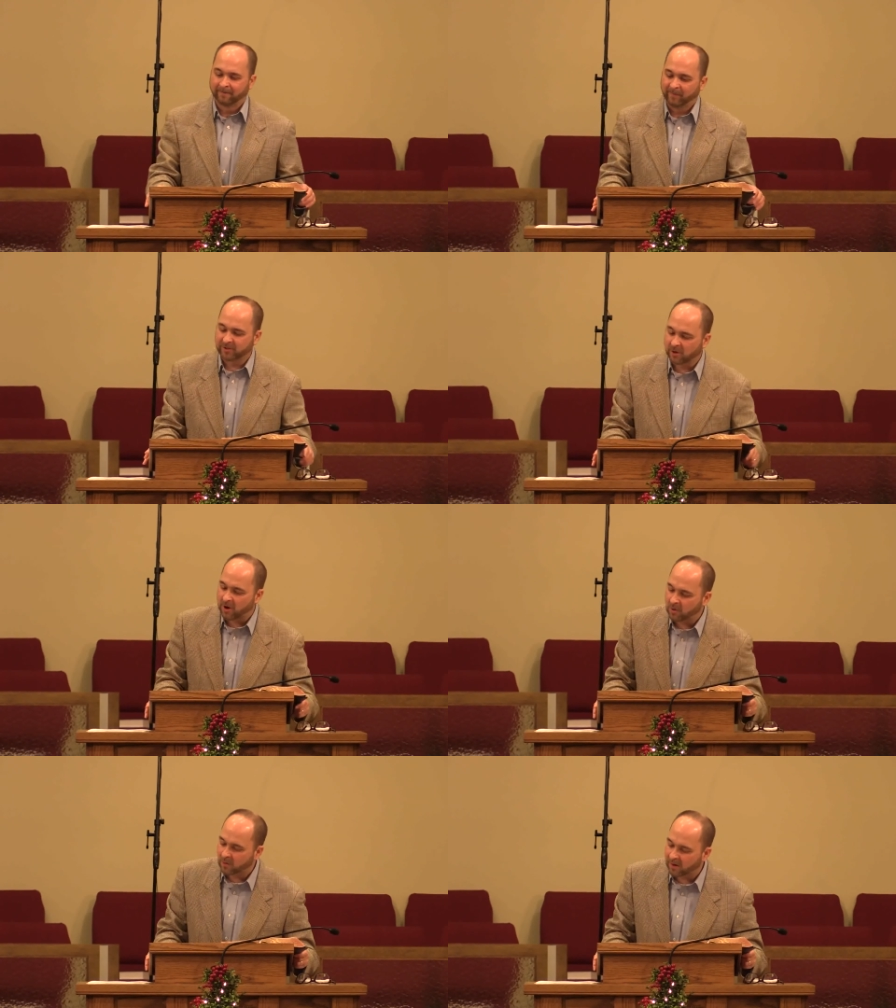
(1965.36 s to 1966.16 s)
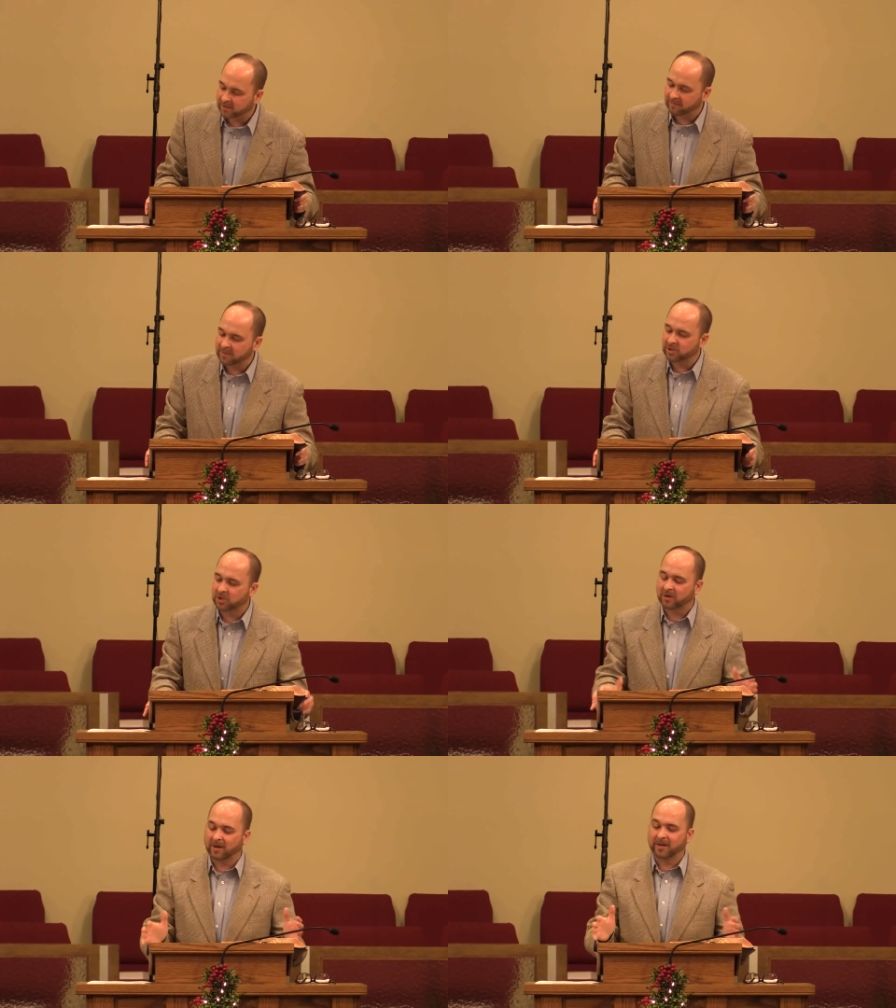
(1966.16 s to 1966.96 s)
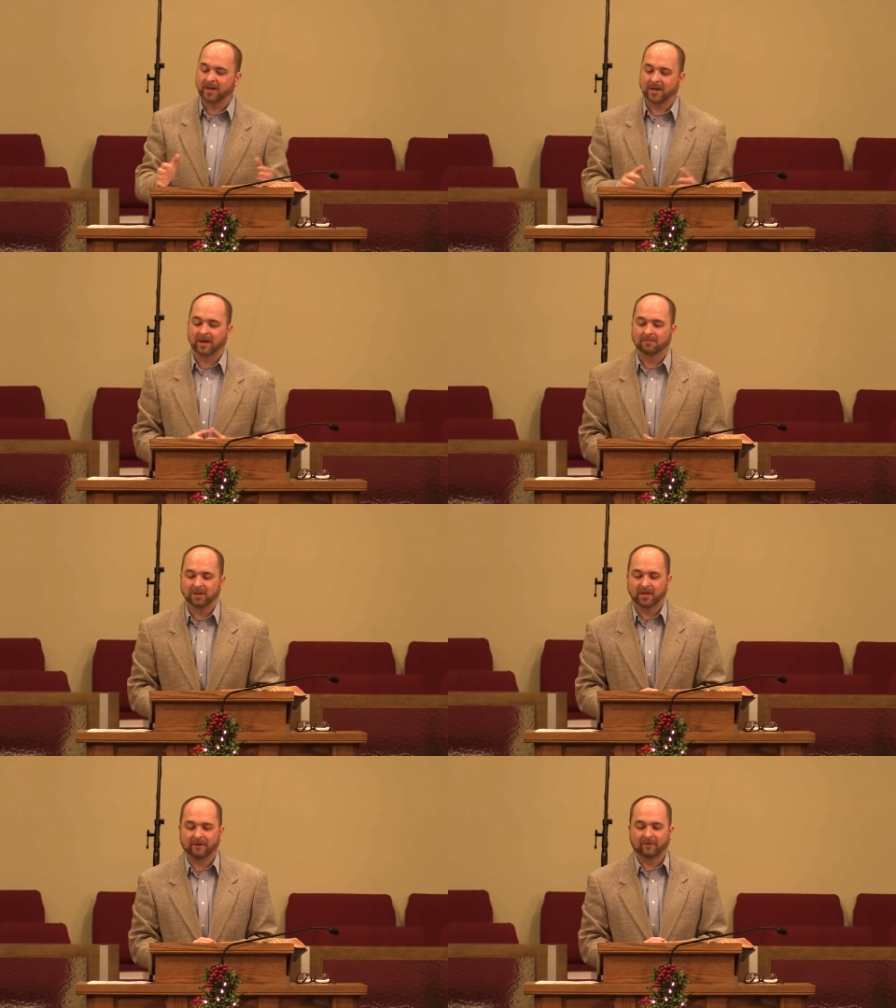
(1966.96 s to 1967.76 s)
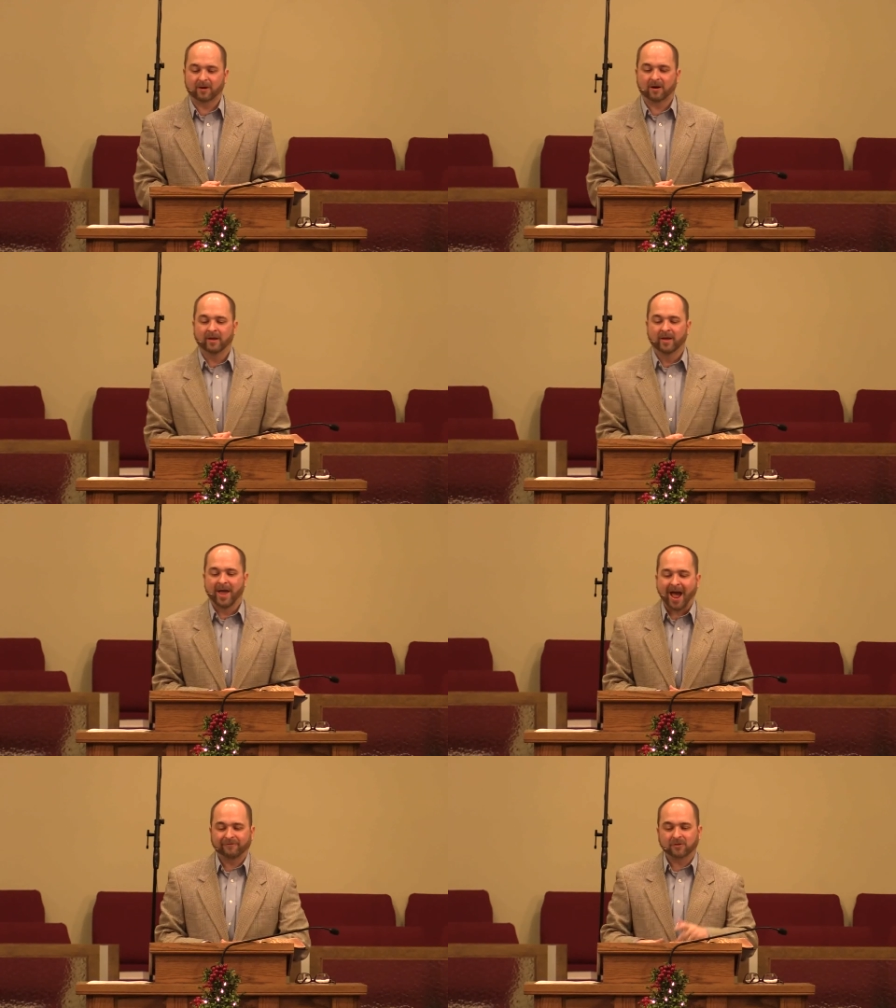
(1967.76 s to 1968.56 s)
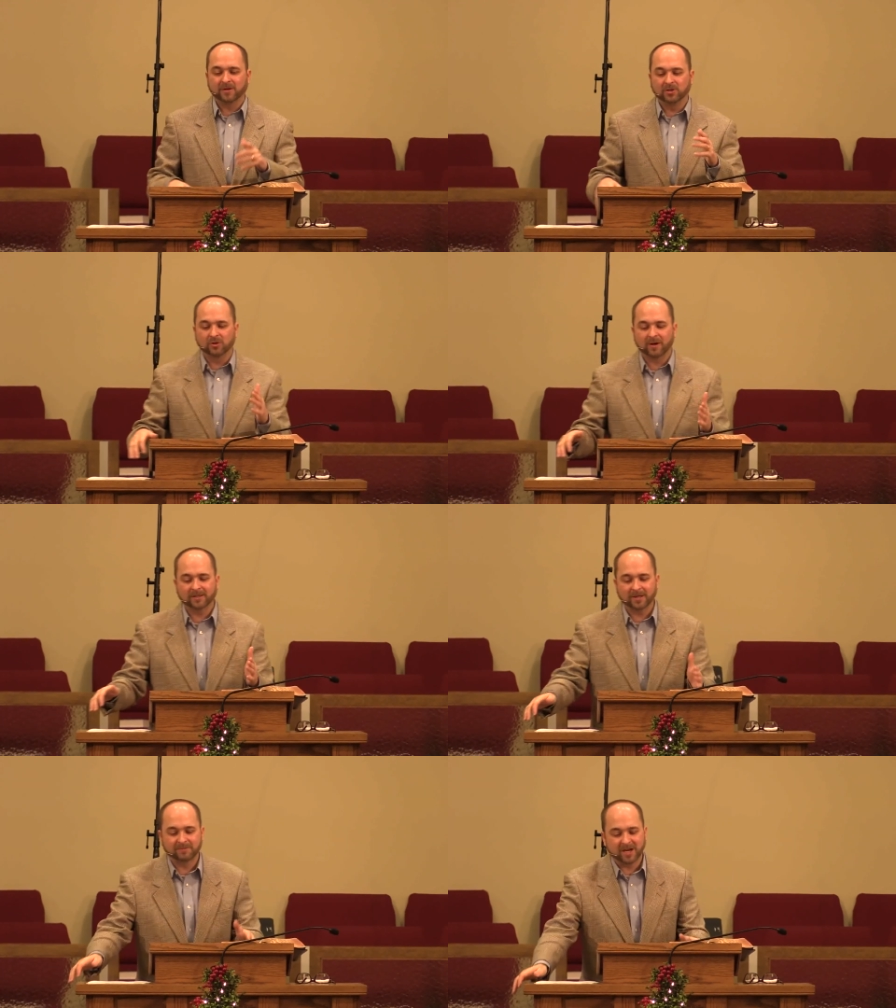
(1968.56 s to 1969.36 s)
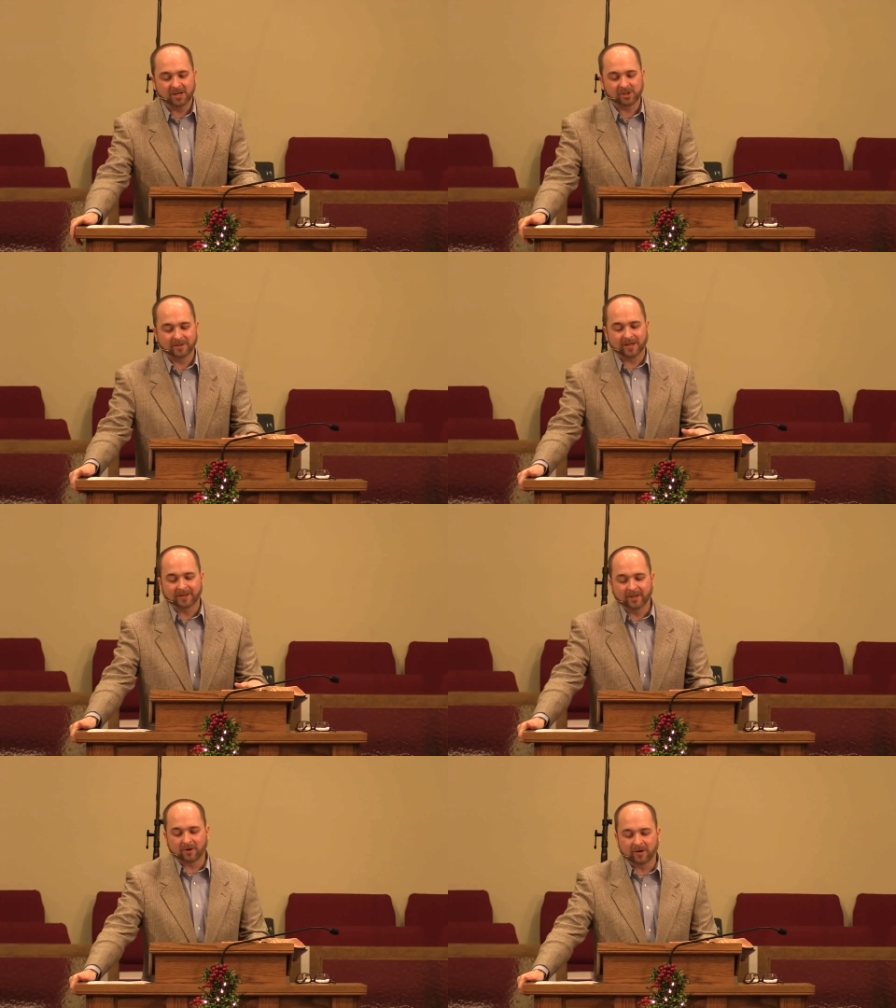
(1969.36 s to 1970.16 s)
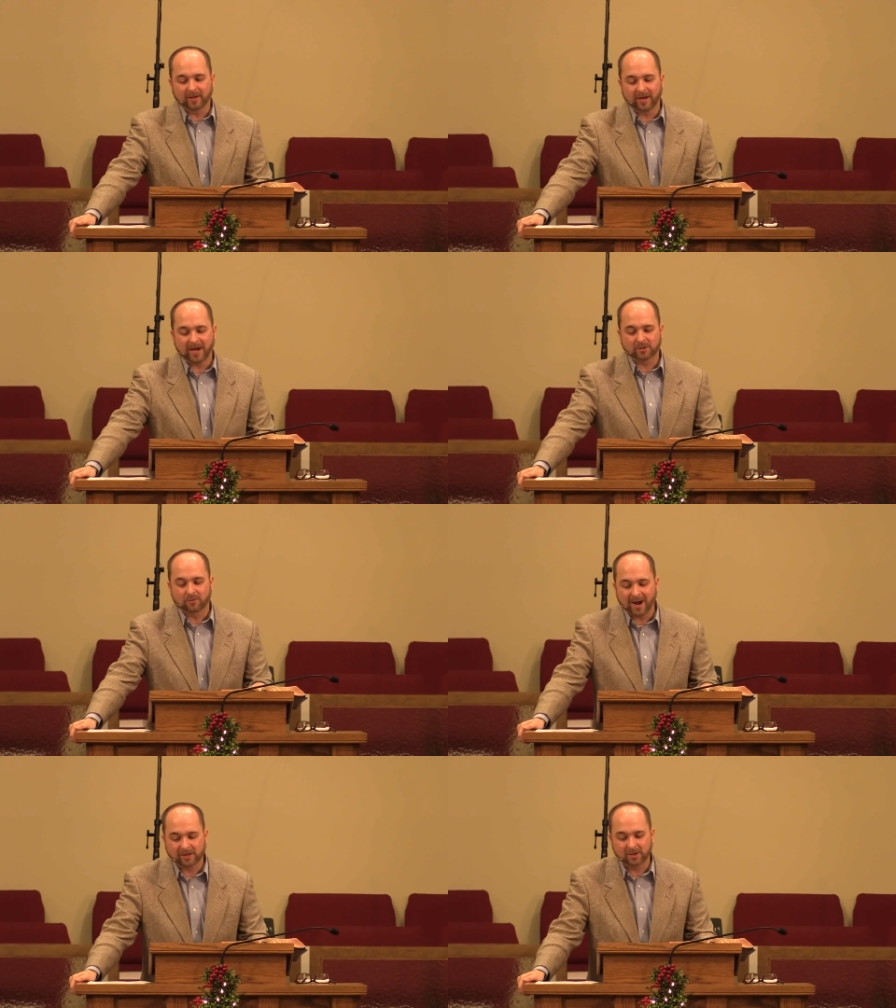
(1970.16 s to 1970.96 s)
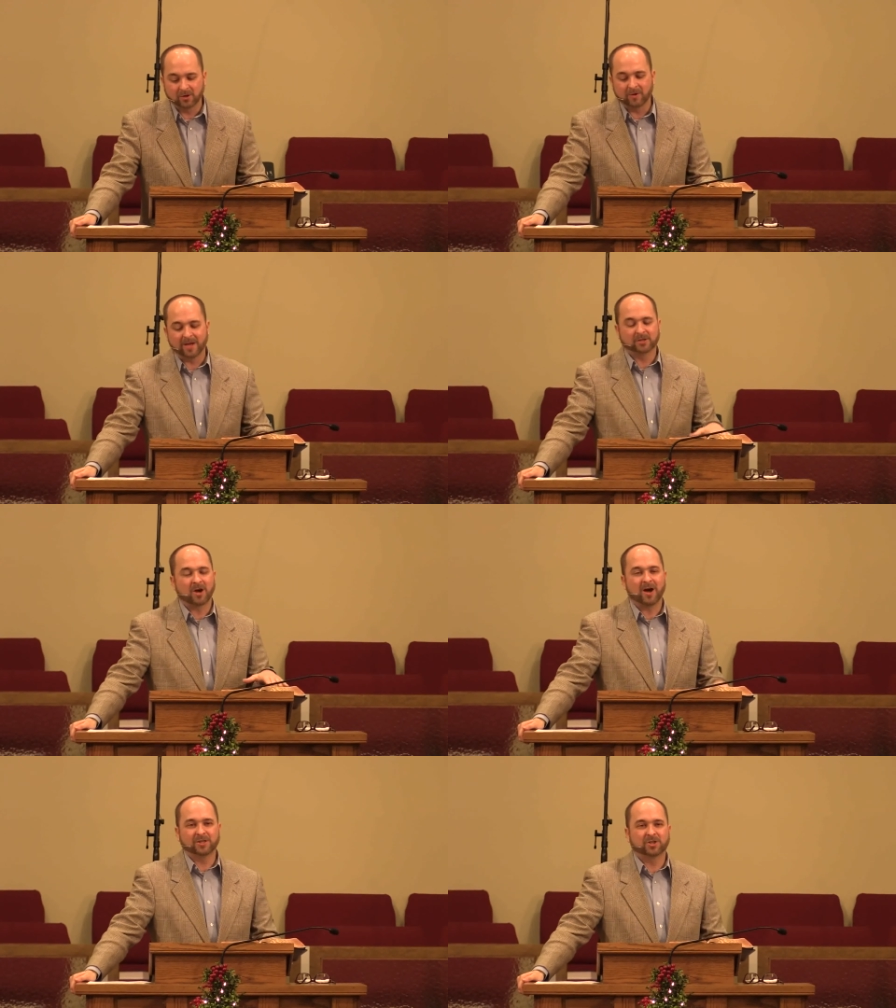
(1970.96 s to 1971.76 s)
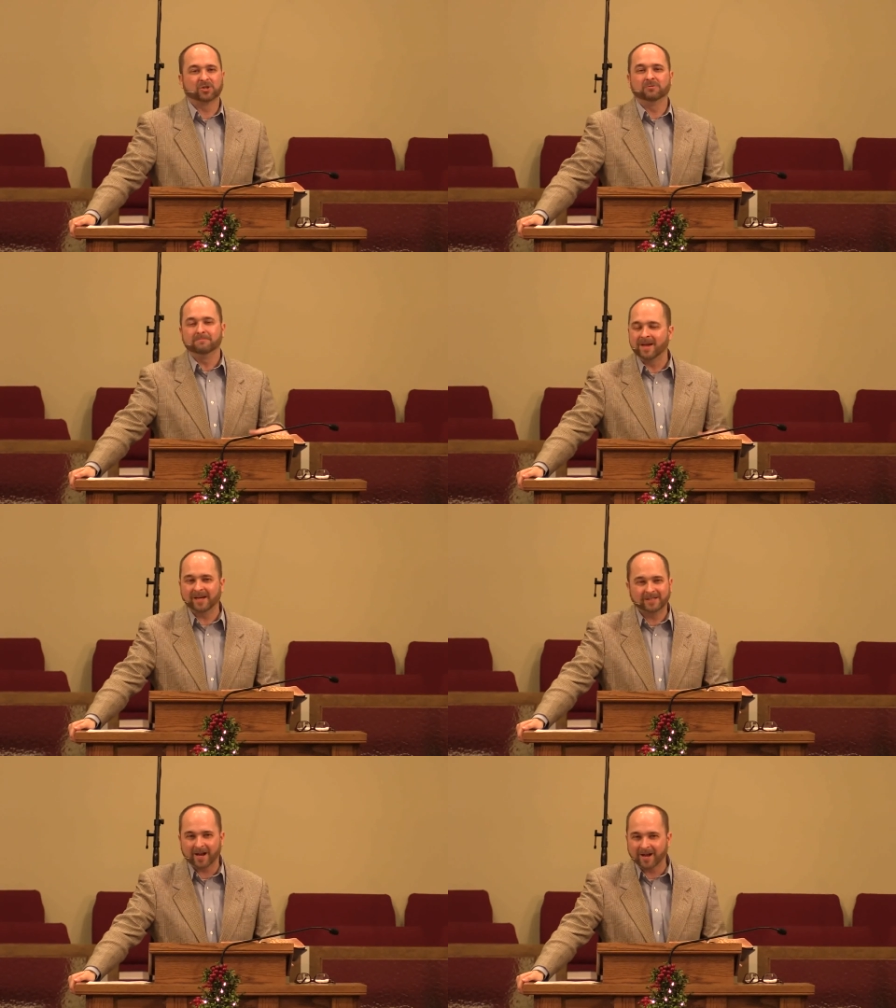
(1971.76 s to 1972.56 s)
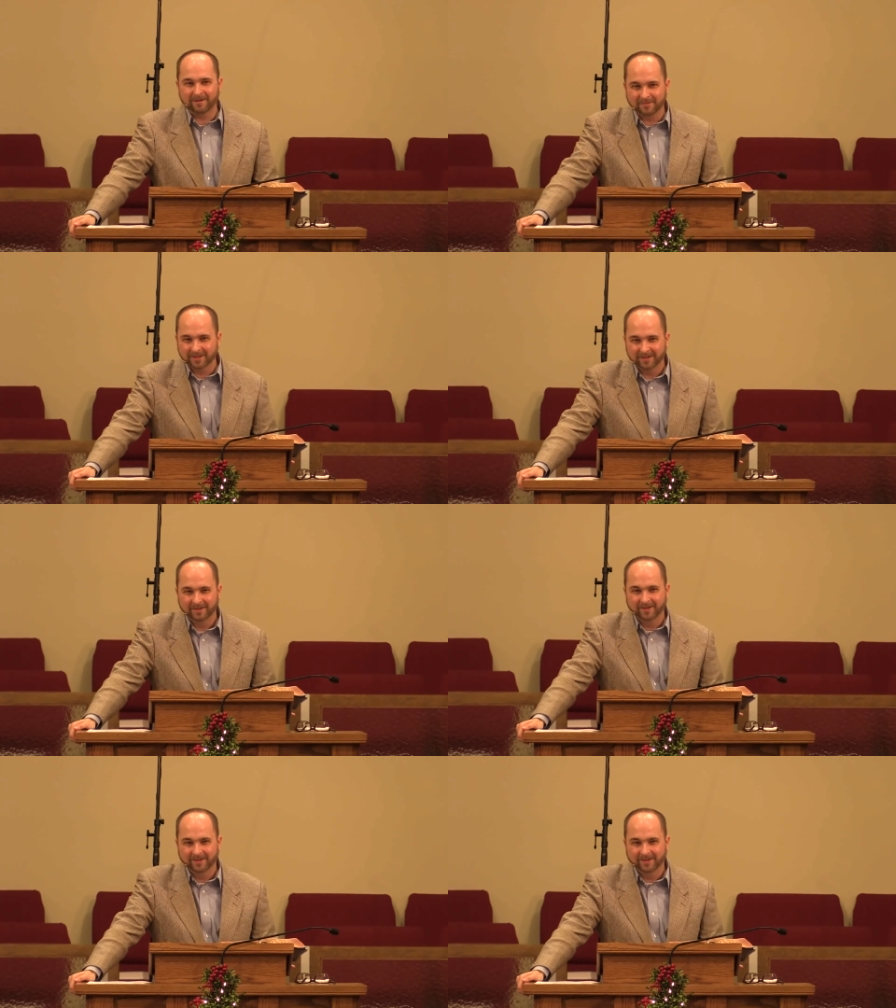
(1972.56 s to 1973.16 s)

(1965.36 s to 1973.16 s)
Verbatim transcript: These are all words of maturity in a believer after enduring temptation that literally has wrecked you and tossed you many times.